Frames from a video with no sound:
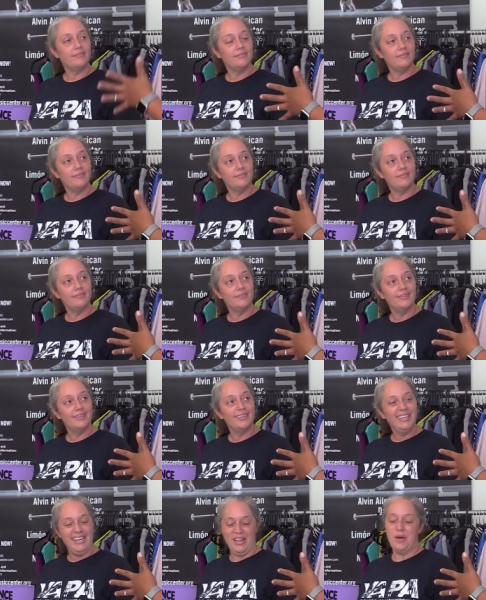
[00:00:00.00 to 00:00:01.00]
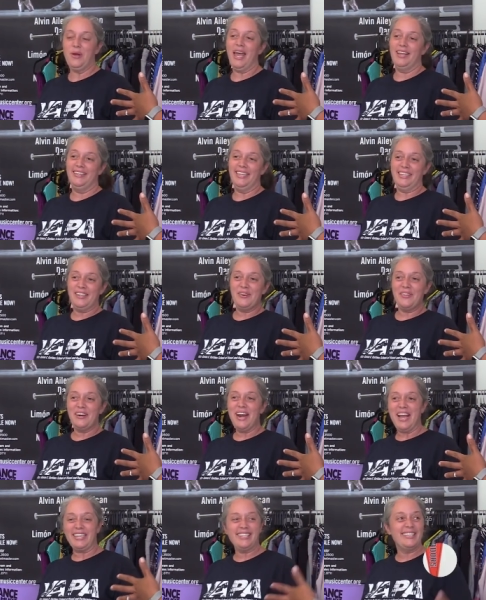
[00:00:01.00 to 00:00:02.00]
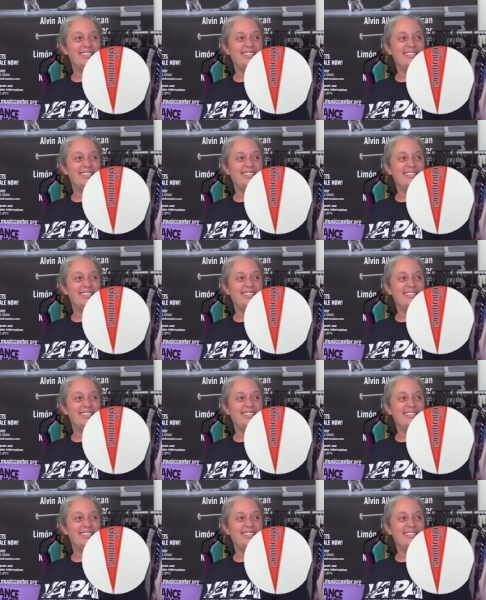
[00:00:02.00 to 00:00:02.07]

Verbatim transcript: out your office. Okay, let's go there next.